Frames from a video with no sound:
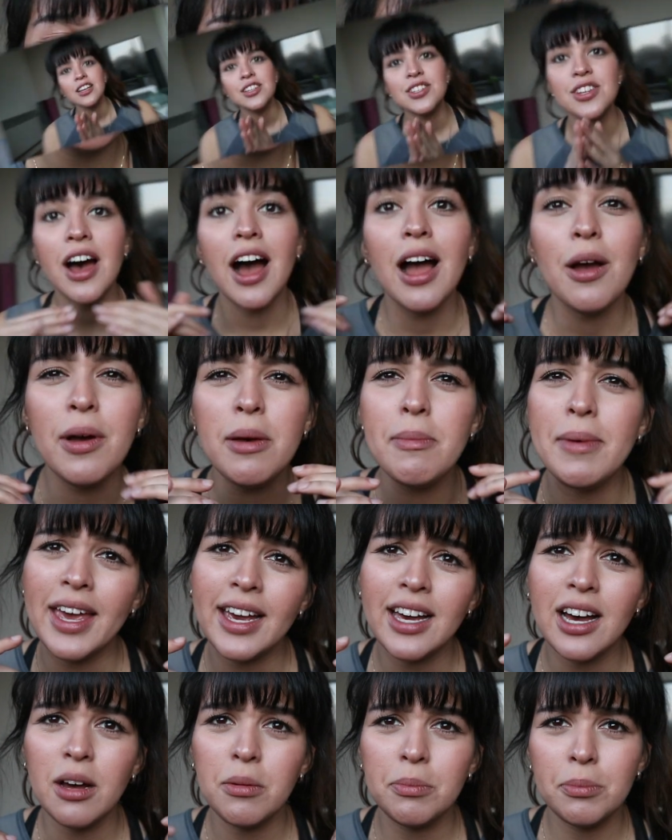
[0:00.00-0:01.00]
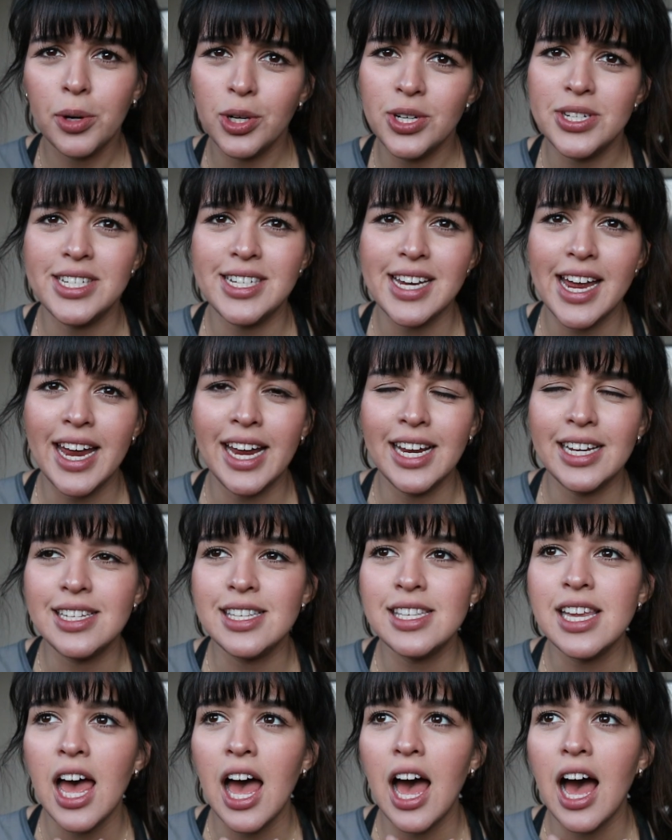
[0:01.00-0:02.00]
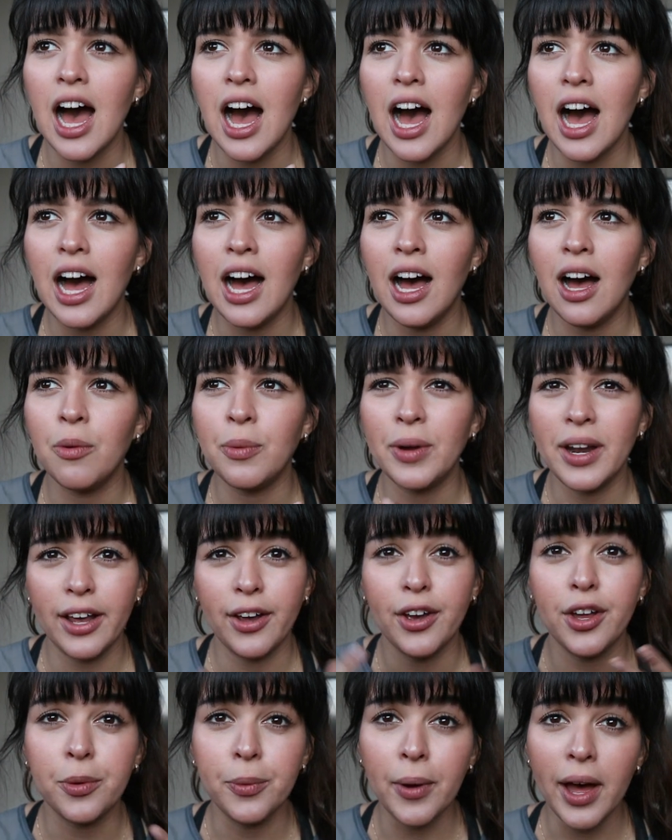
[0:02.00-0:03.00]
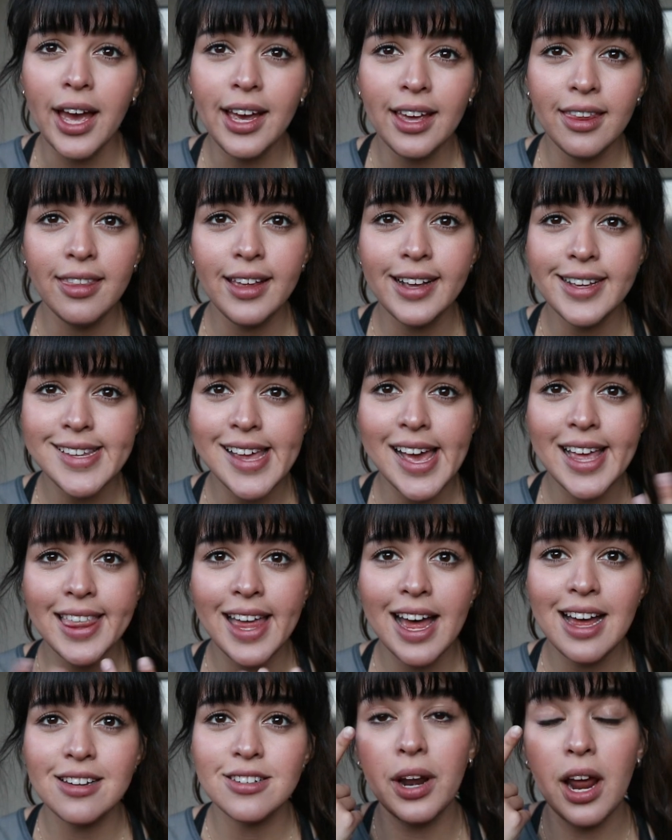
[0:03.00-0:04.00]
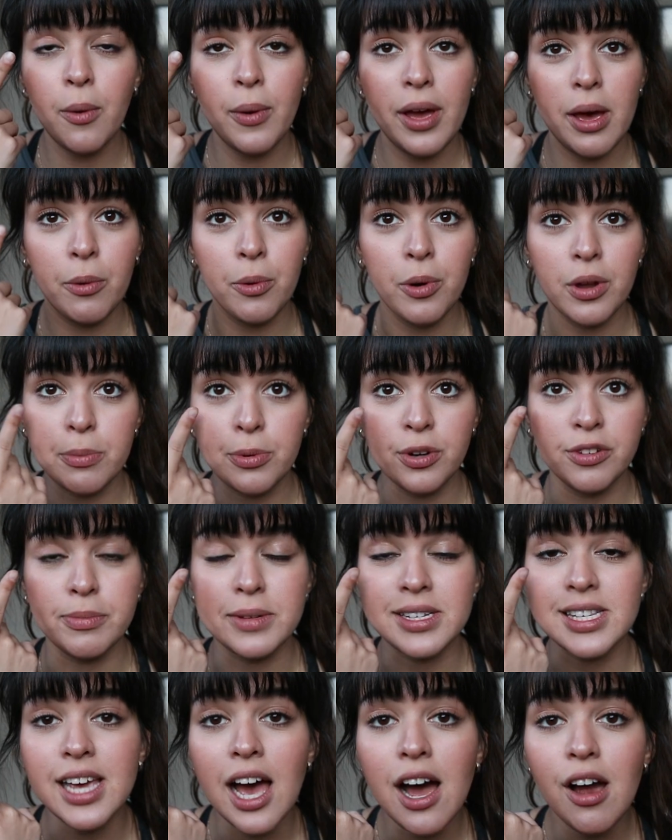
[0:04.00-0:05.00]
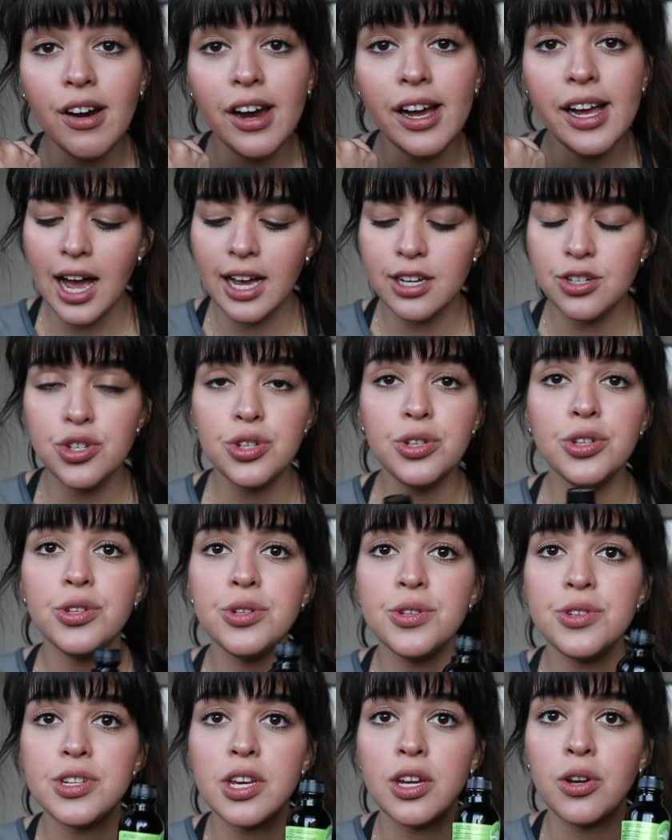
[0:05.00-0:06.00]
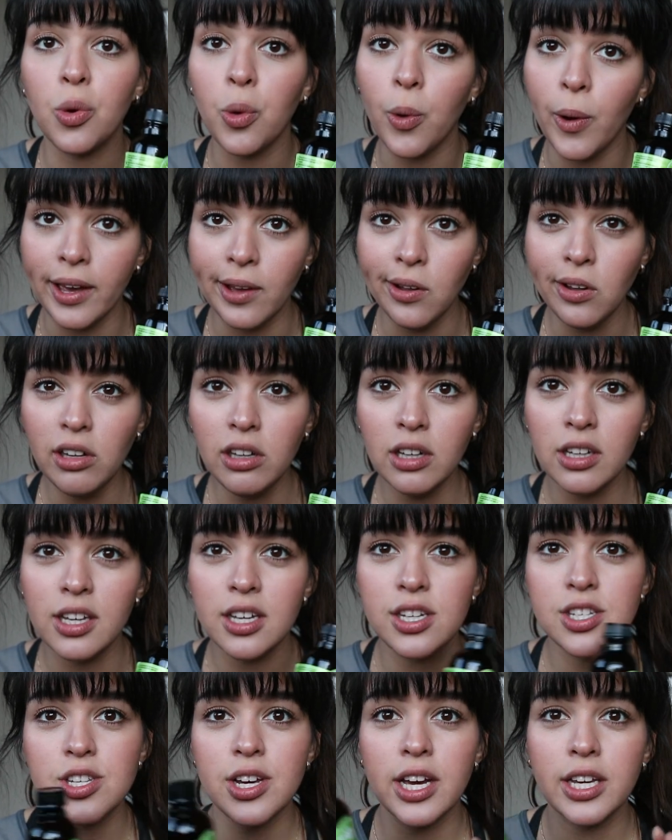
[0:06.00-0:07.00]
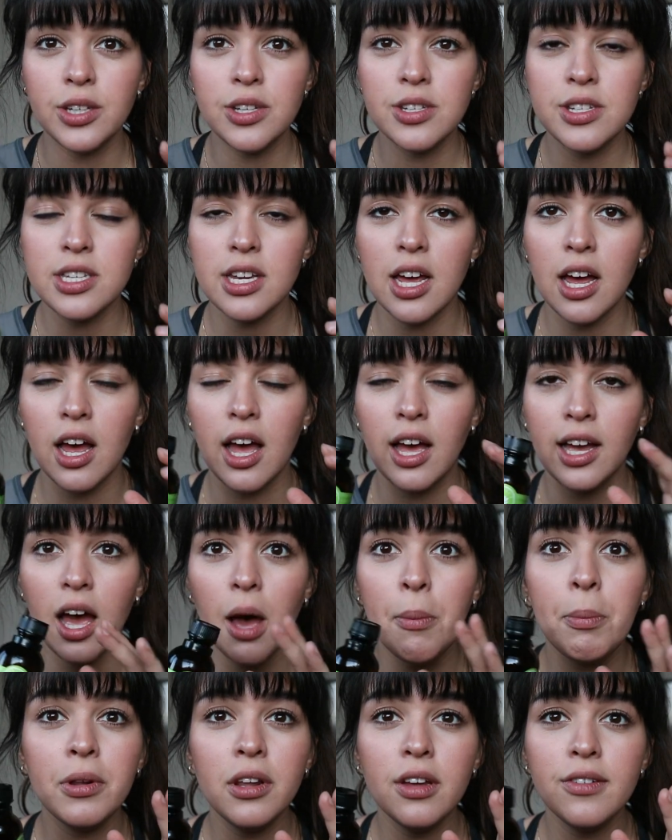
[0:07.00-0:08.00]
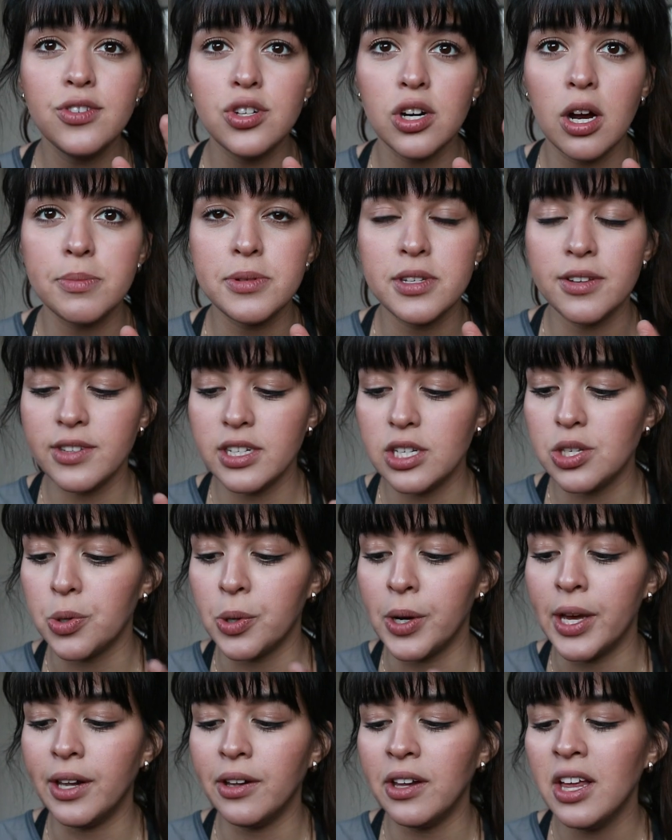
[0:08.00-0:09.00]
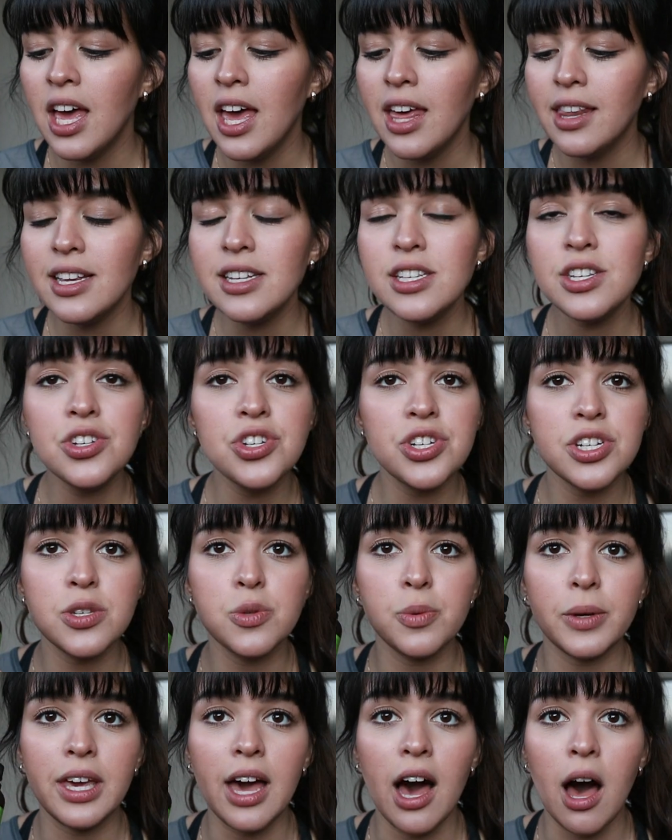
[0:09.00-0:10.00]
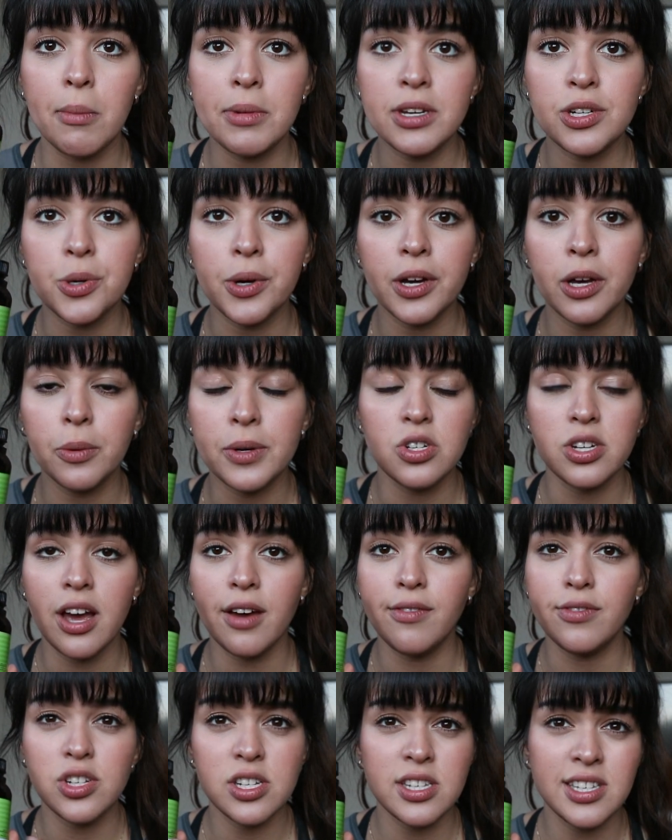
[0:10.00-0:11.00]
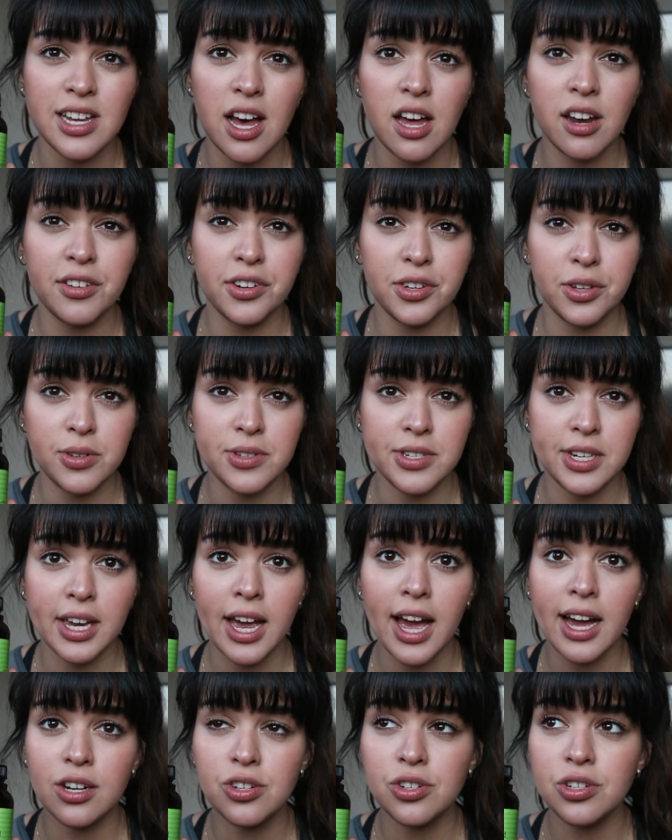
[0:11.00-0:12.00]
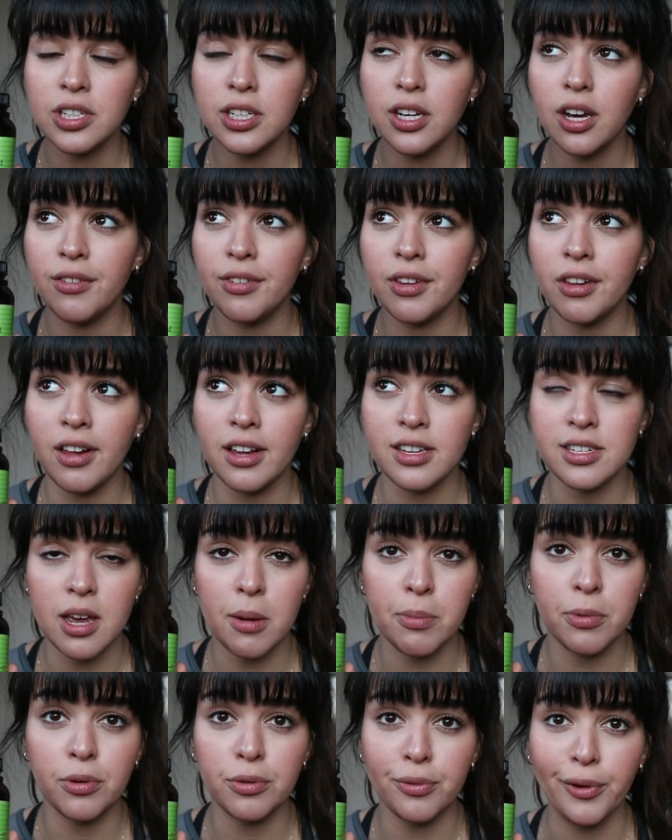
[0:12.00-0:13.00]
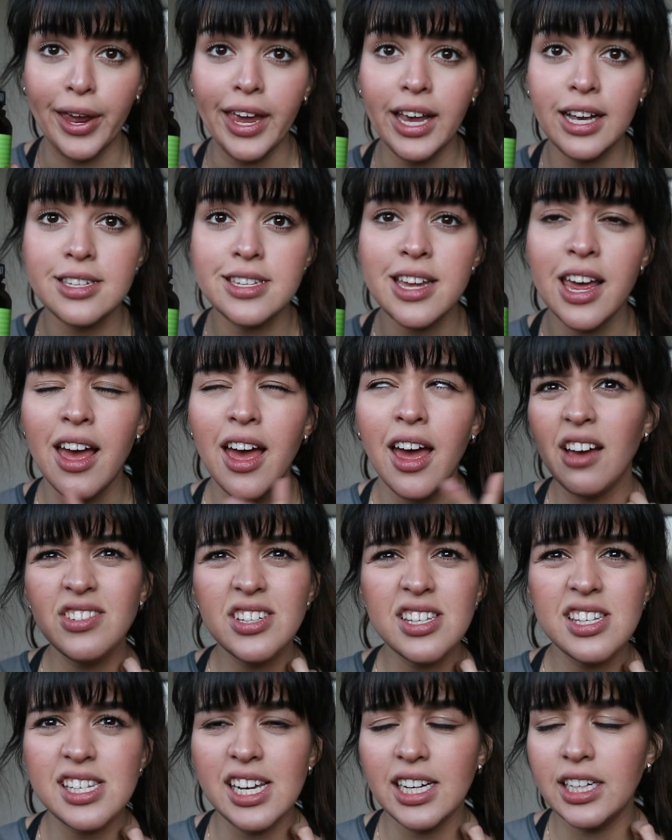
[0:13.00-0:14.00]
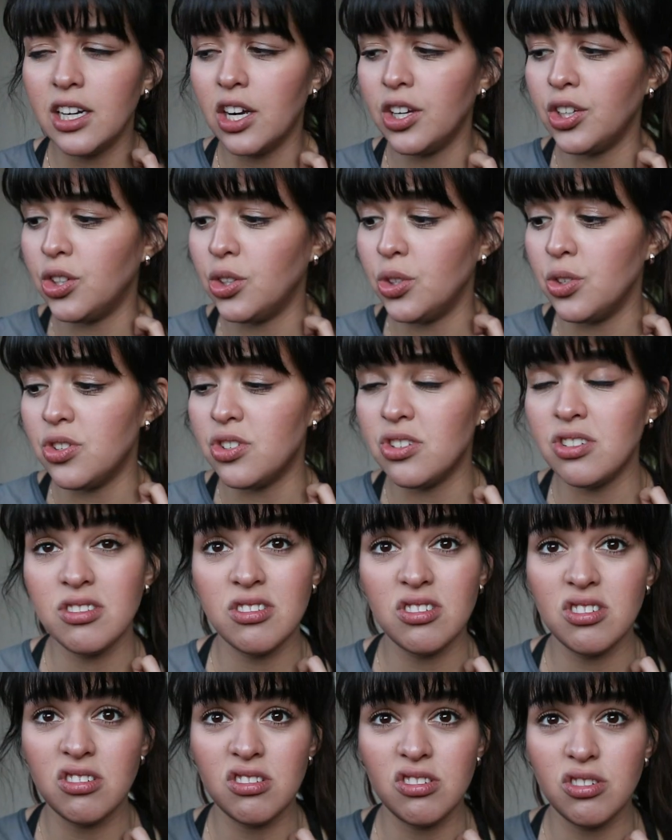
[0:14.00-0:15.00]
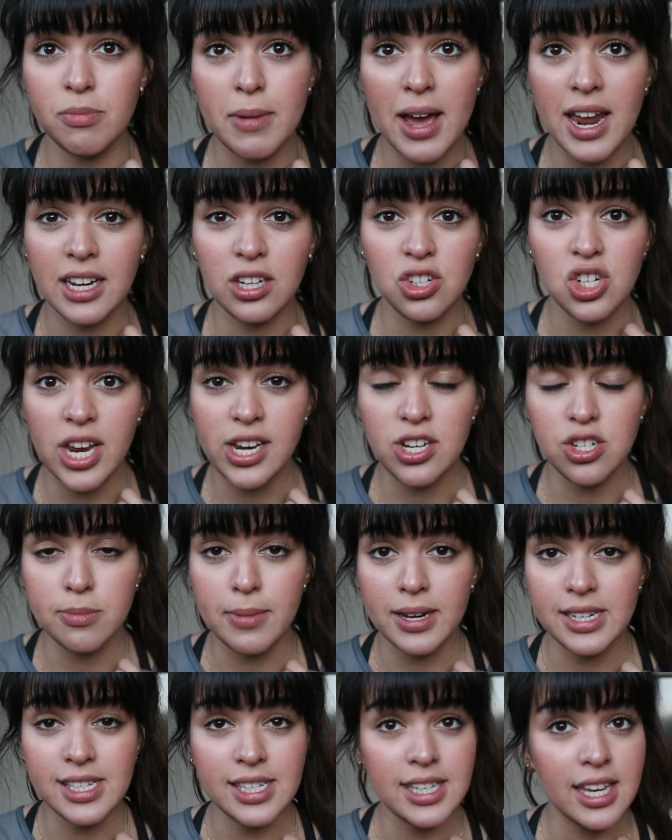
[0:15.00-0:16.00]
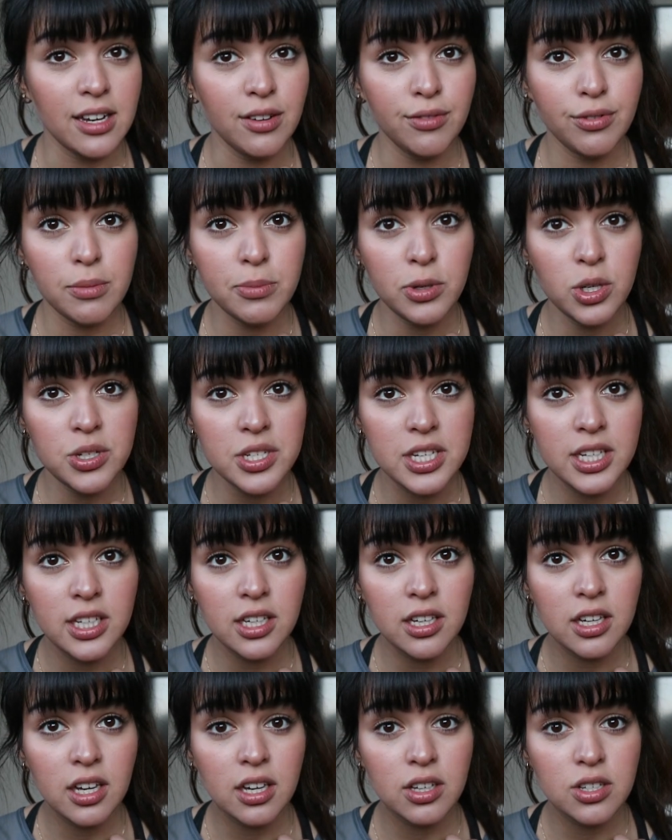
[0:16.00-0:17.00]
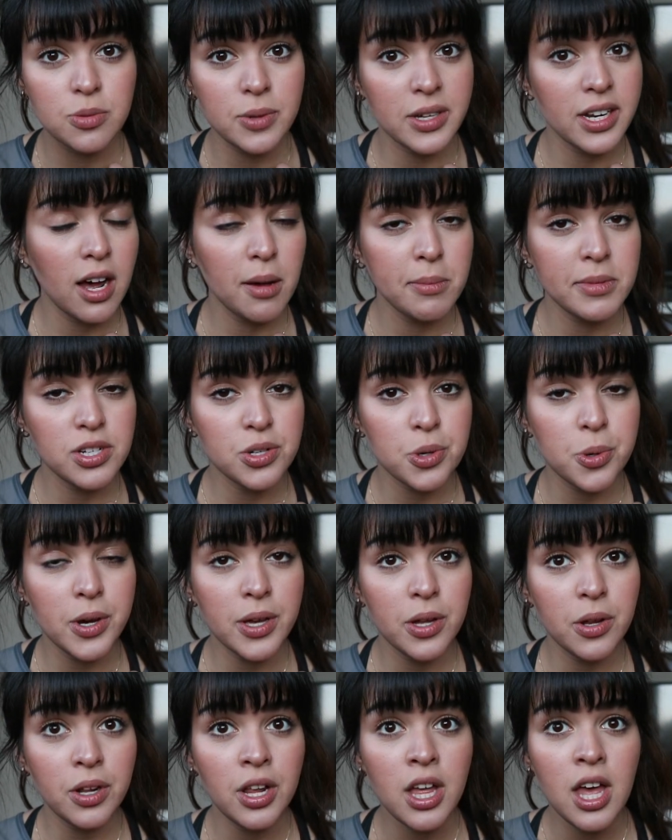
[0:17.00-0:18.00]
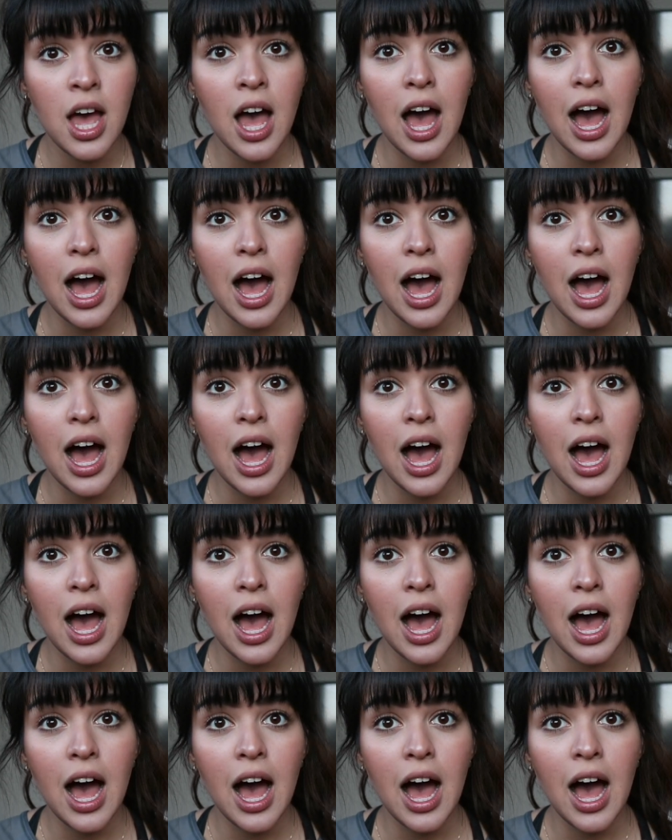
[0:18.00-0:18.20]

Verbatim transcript: So I wear makeup most days. Uh, when I go to work and things like that. When I wear waterproof mascara, I do use an oil. So I use a couple of drops of this oil. This is just sweet almond oil, which I've just started using actually over the last couple of weeks. I haven't seen a huge dramatic change in my skin from using sweet almond oil.